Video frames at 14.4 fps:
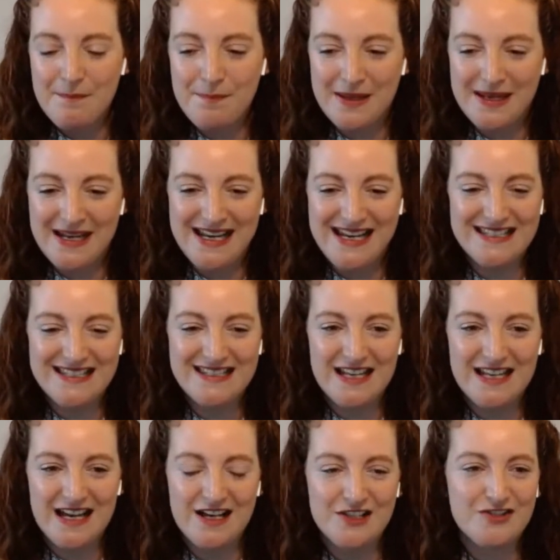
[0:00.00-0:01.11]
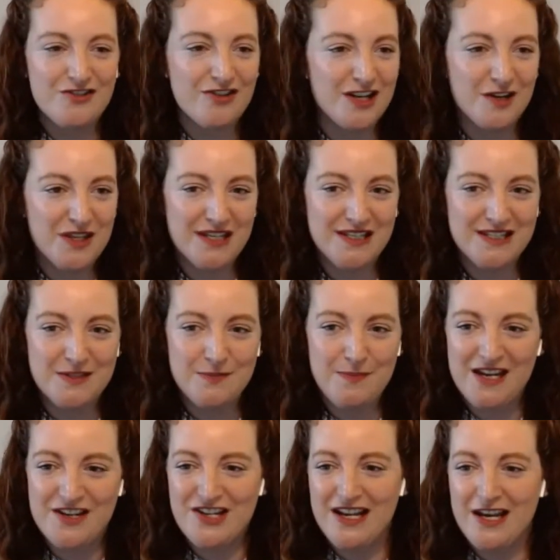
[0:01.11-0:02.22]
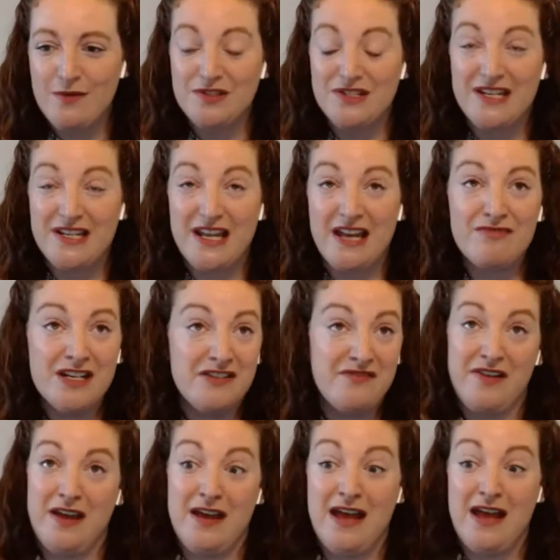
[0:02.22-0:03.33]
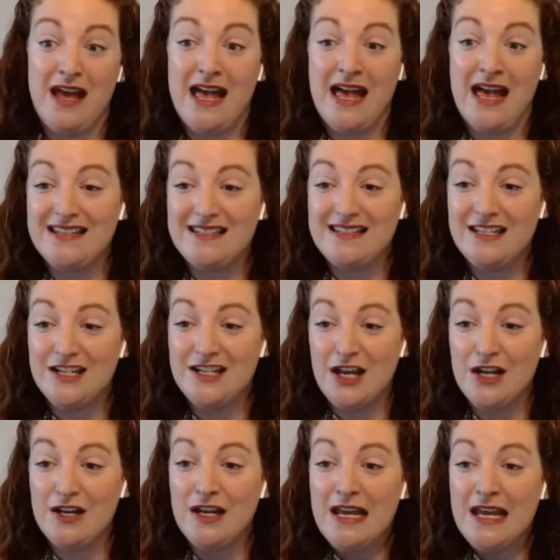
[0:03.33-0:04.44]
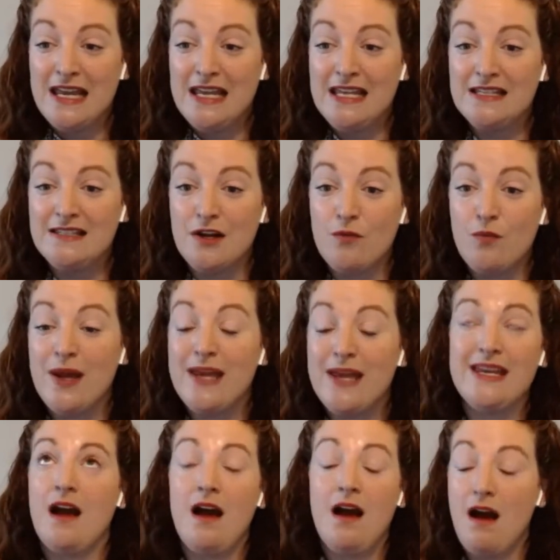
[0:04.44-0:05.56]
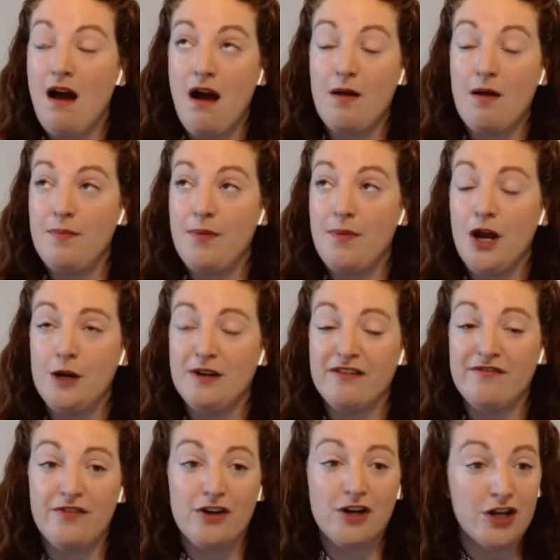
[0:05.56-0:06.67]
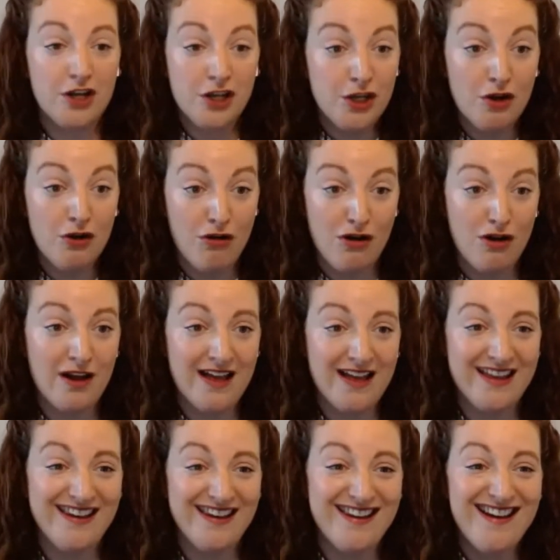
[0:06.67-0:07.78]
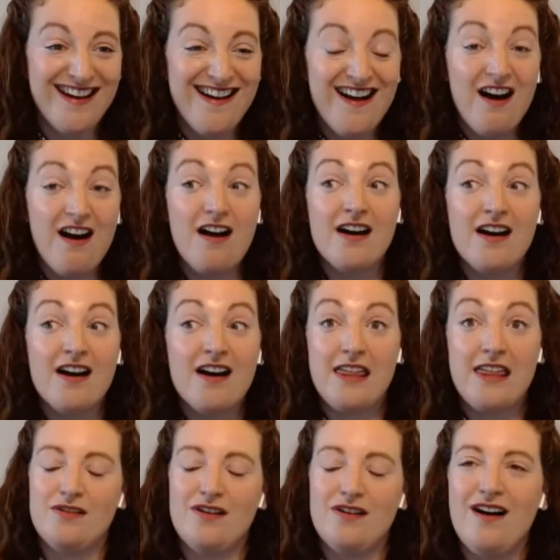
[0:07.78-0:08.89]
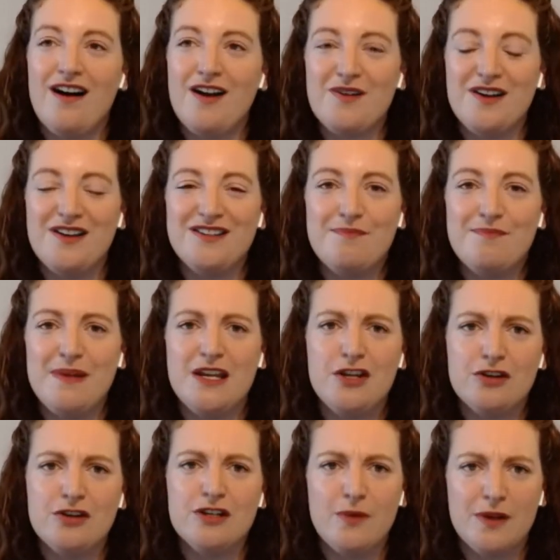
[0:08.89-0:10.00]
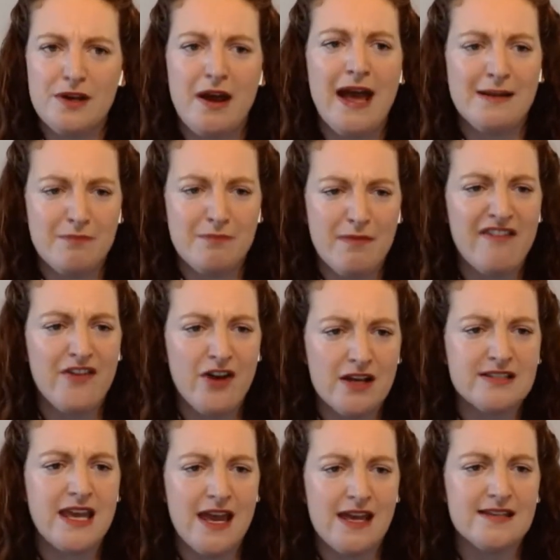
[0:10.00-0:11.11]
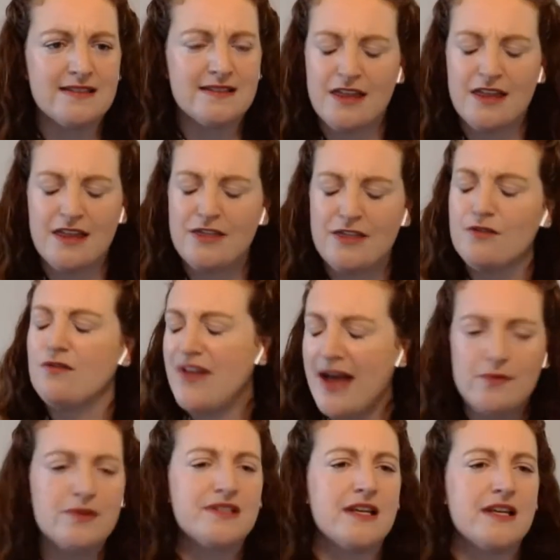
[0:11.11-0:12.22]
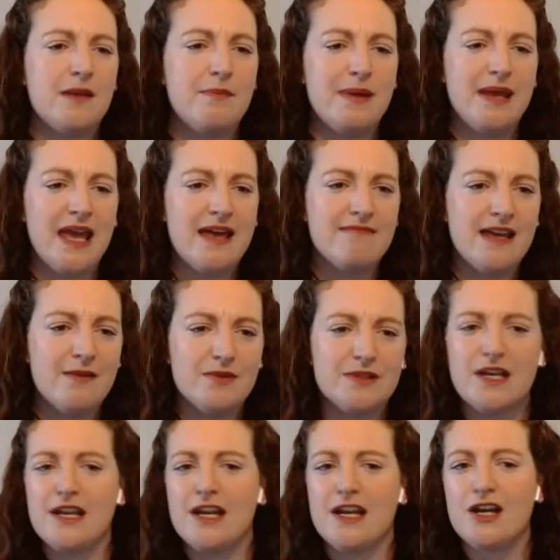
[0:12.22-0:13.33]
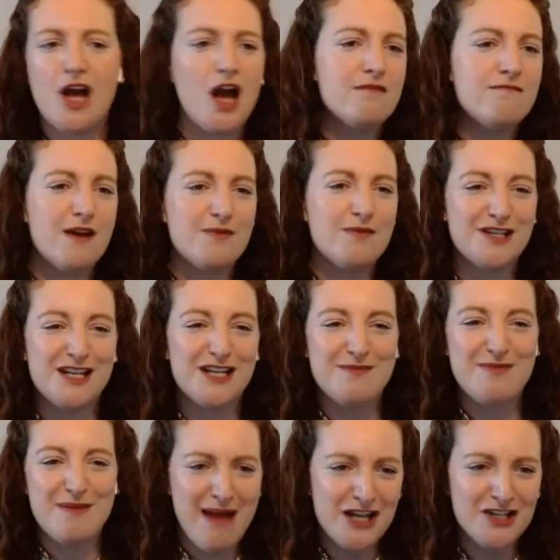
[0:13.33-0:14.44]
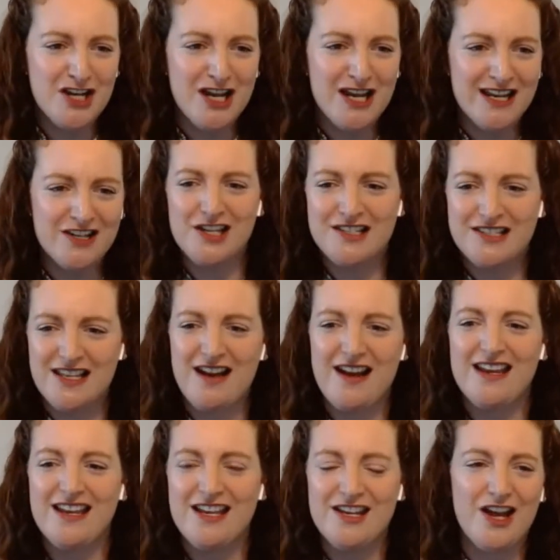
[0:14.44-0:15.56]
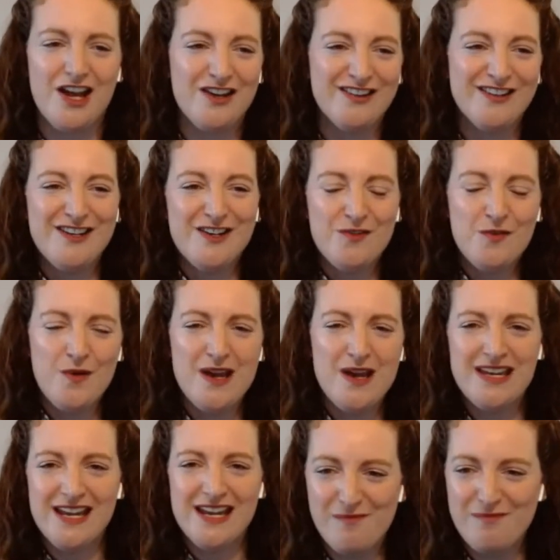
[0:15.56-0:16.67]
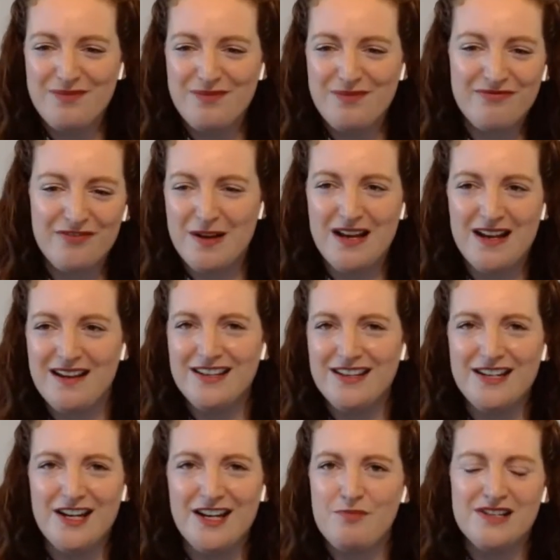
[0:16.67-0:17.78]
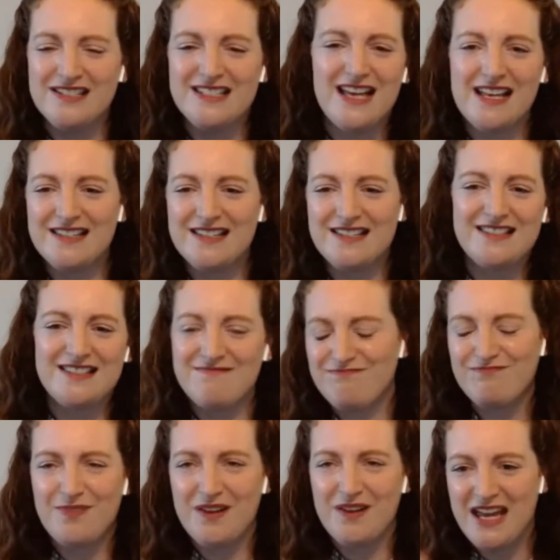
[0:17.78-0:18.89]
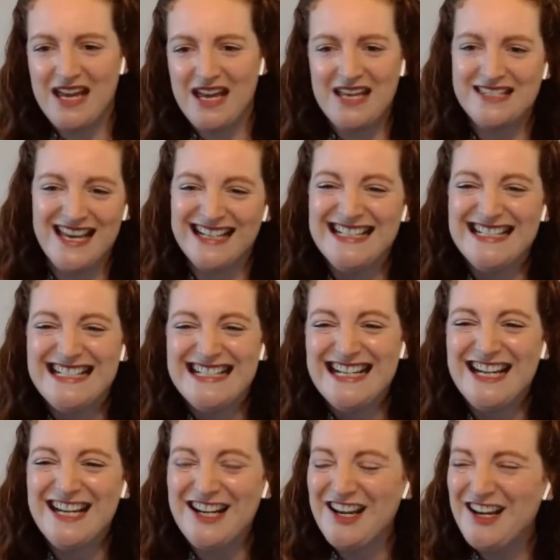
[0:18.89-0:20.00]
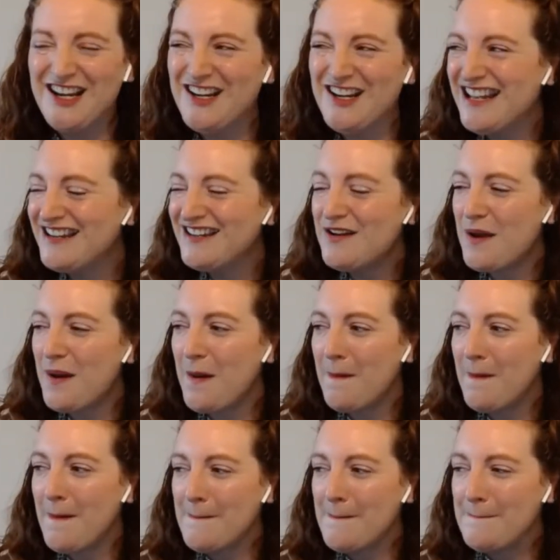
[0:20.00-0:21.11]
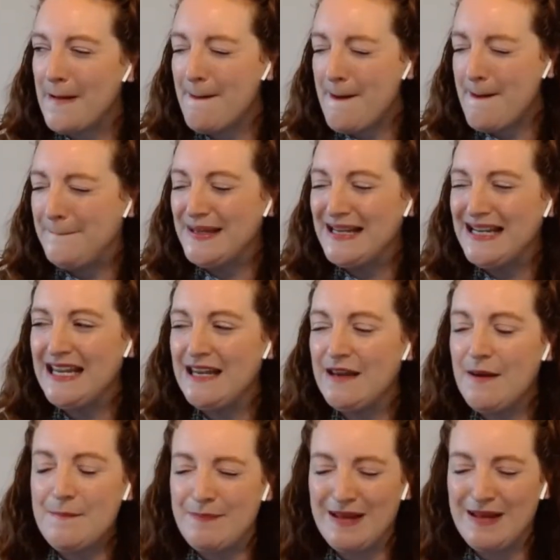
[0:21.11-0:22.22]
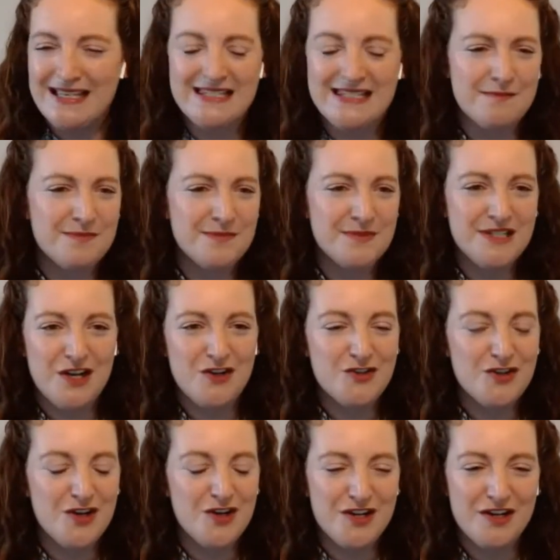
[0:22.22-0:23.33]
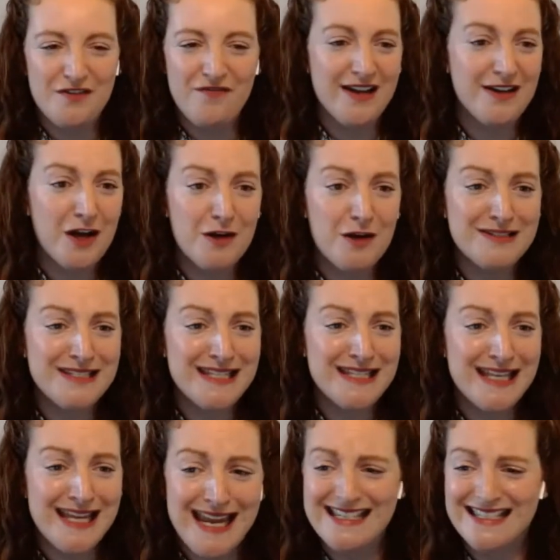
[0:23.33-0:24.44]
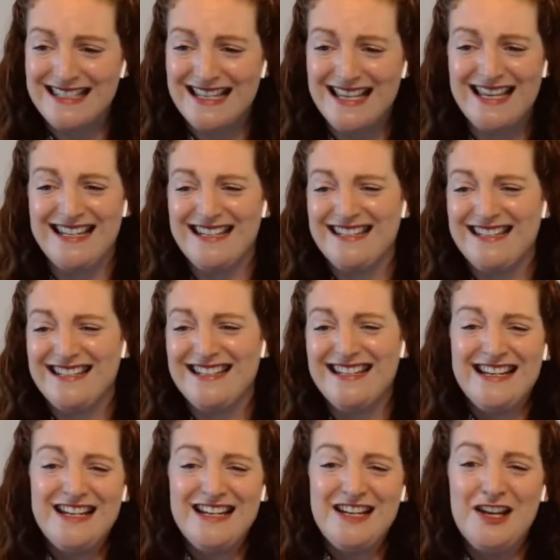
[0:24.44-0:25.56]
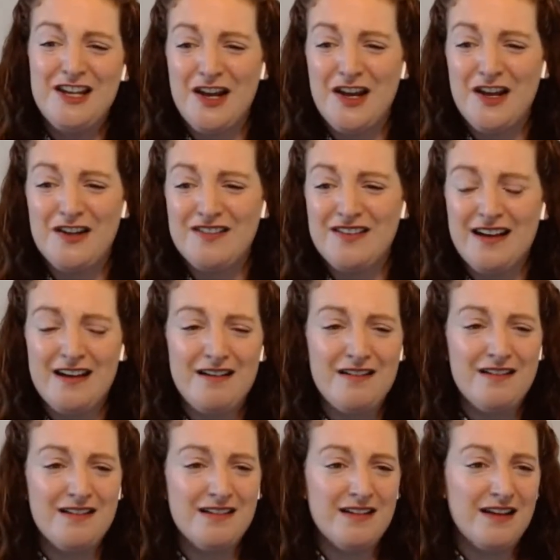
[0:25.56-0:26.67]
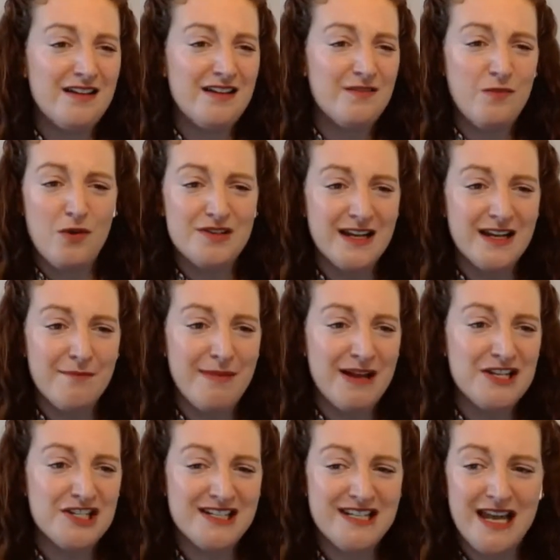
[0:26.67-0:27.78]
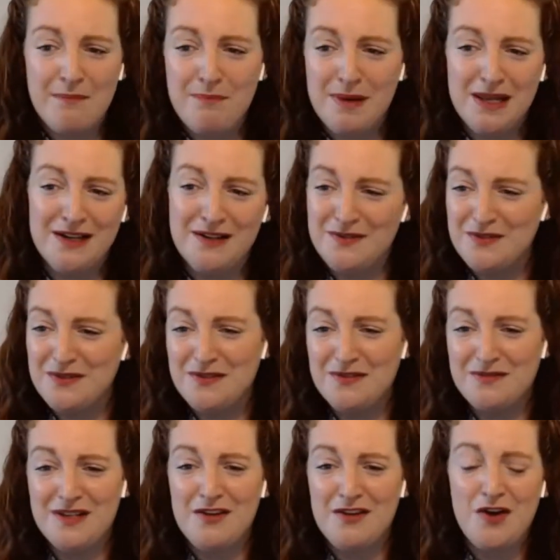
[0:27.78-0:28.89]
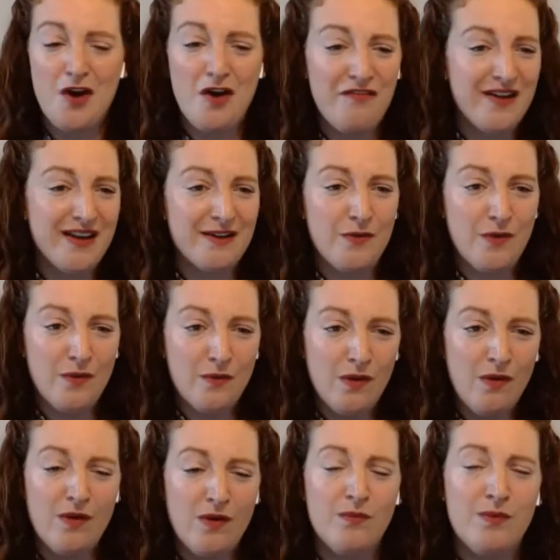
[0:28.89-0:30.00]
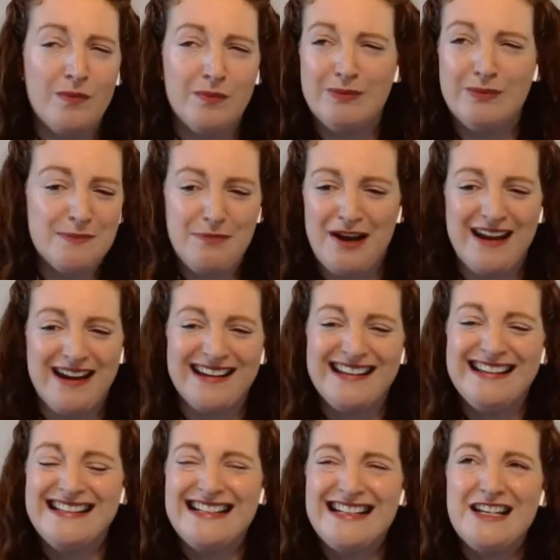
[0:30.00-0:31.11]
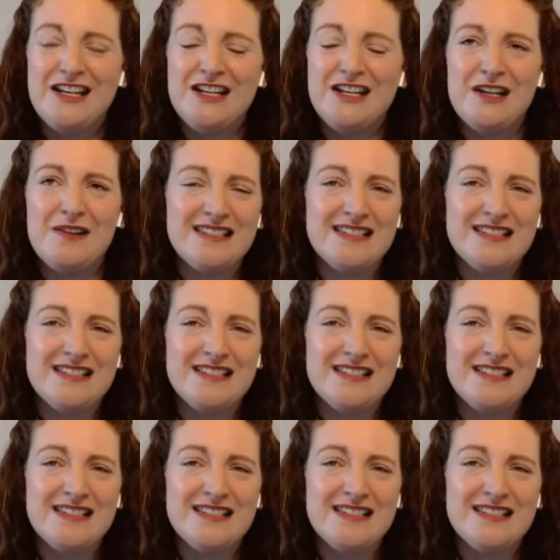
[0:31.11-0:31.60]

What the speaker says: Billy's struggling with his speech and he wants to get rid of it. And, you know, he's, you know, waking up hoping for a cure. And I thought I would be cured when I had my first kiss. I thought that was going to be it. It was going to go. It was going to be magic, just like, you know, waking up from a, you know, princess kiss thing, you know, and a Billy, a bless him, you know, trying to find herbal teas and, you know, like wanting a magic tablet or, you know, coughing and whispering, you know,